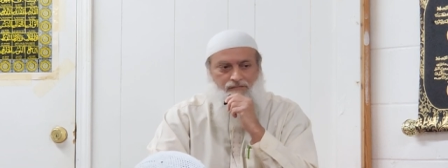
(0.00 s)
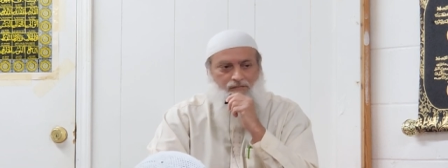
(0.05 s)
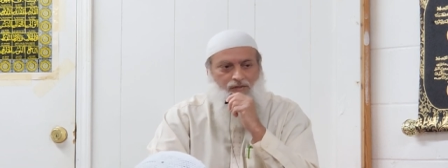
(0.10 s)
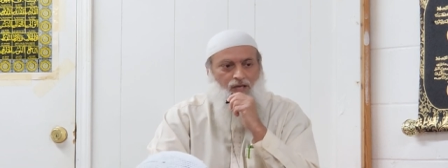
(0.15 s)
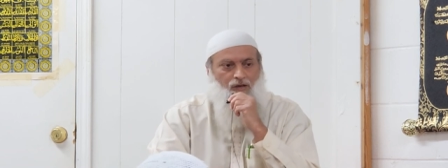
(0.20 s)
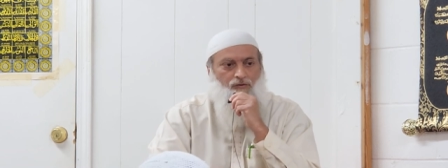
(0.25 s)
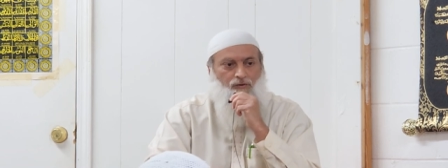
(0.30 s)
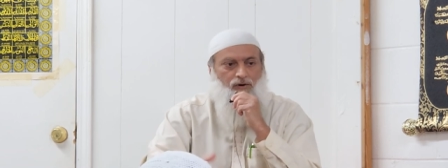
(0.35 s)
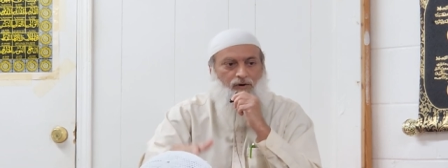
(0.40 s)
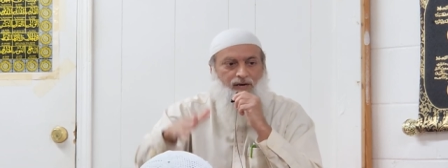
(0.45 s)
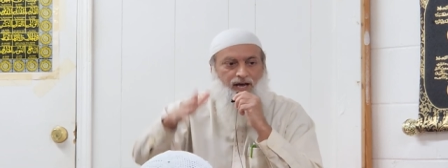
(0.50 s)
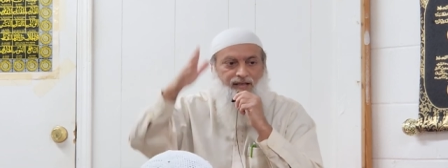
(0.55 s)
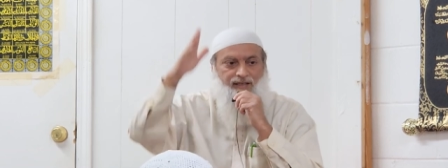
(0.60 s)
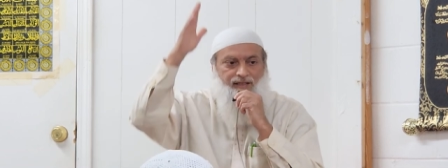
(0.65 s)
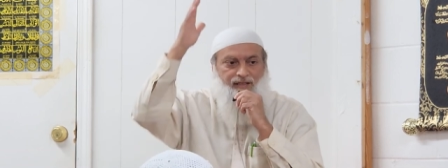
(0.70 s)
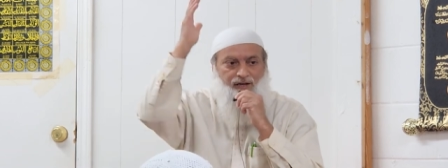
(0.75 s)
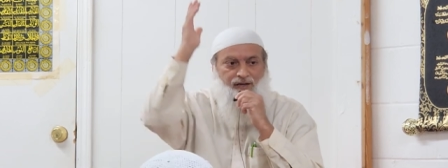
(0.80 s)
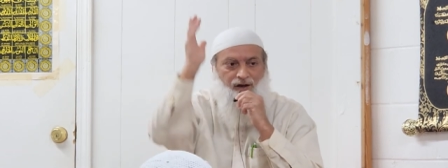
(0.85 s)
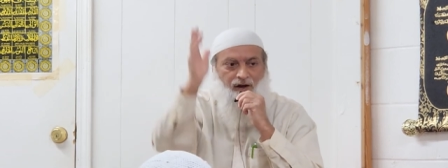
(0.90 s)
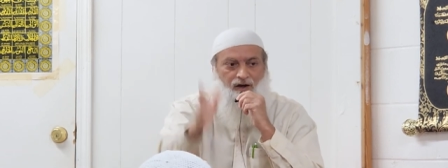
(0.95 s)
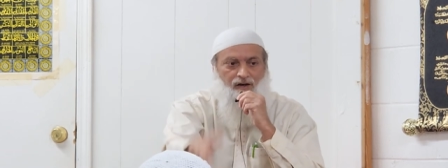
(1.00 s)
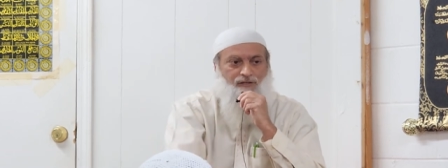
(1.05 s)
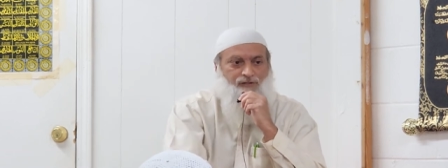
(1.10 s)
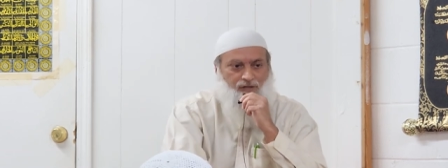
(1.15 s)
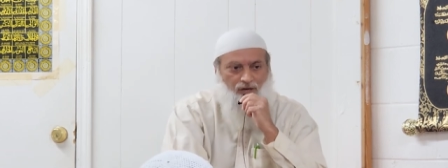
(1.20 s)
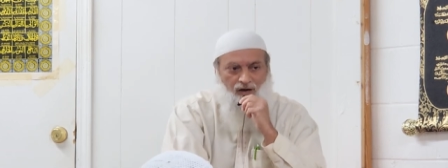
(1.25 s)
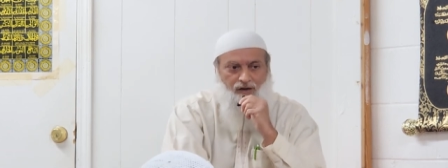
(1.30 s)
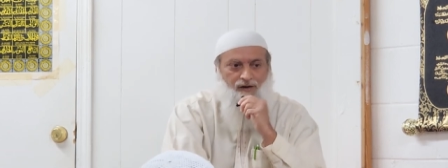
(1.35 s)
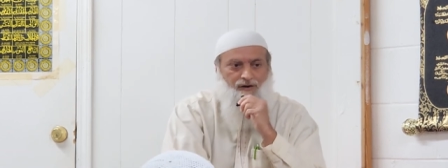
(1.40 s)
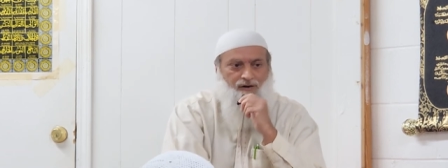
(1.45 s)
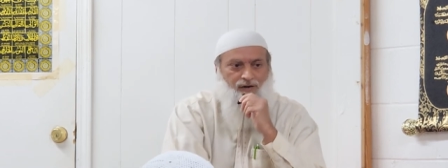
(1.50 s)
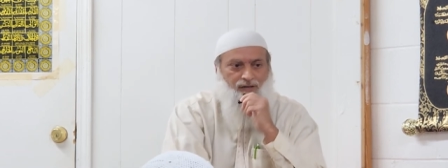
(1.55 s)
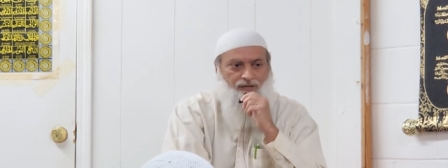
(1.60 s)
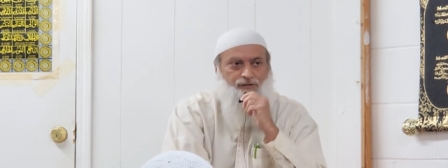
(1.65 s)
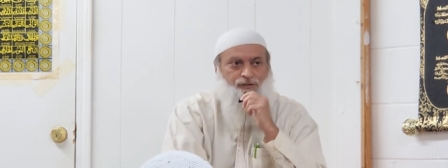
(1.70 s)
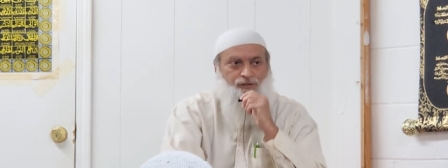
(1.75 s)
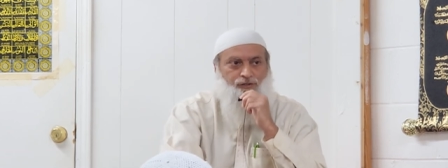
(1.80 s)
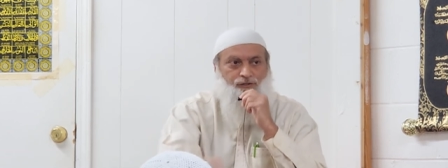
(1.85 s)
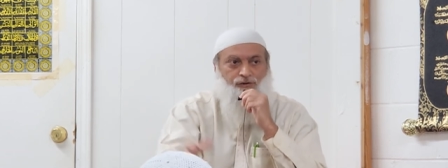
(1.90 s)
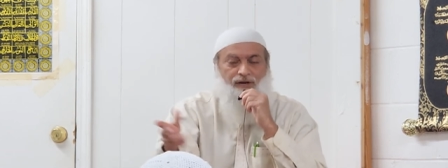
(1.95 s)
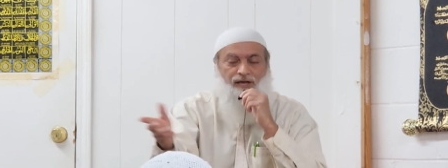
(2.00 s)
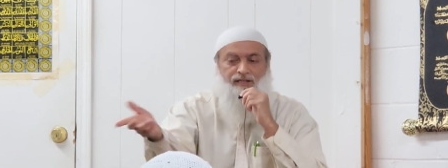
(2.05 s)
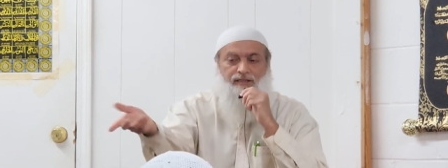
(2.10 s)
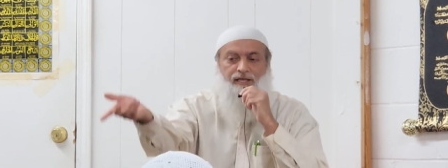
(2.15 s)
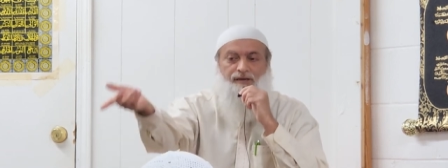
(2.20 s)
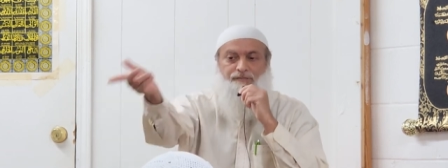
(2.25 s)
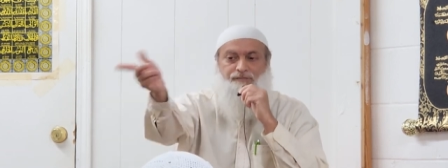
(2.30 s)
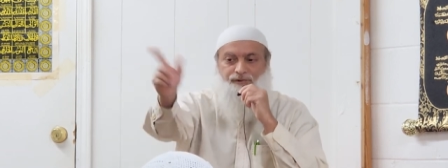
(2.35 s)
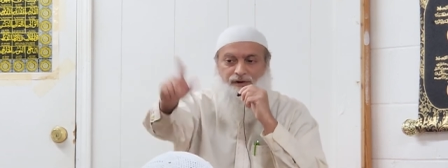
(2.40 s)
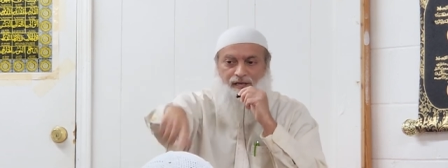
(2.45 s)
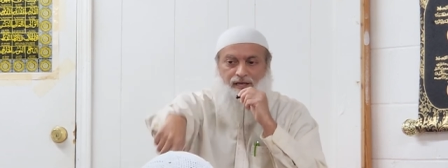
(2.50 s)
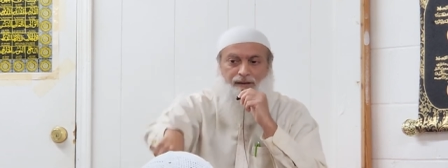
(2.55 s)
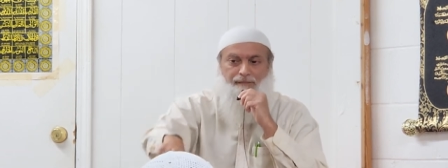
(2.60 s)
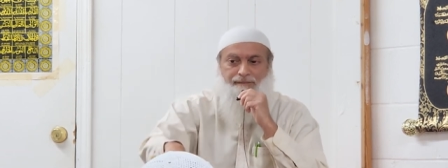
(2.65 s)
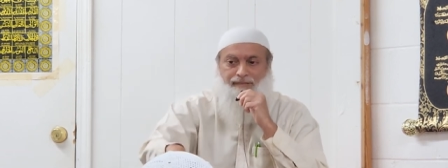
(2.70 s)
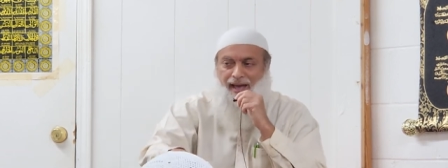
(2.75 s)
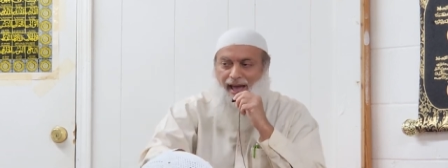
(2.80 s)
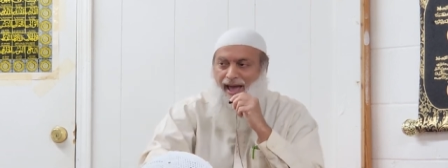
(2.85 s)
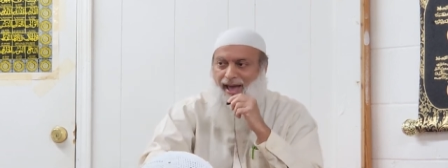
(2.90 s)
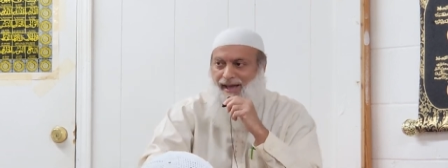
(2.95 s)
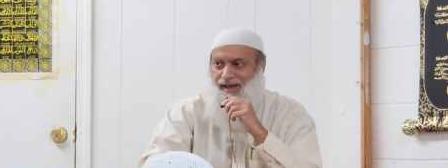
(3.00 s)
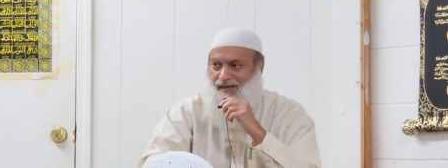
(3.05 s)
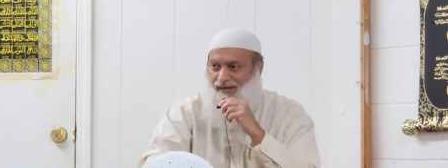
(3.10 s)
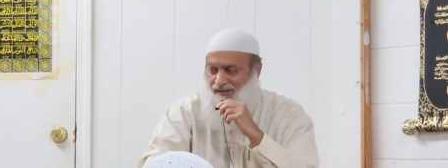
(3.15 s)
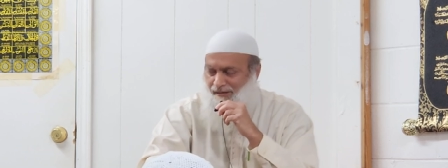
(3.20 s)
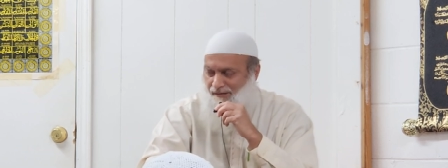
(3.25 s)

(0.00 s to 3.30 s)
He will cut the scholar in two and then bring him back.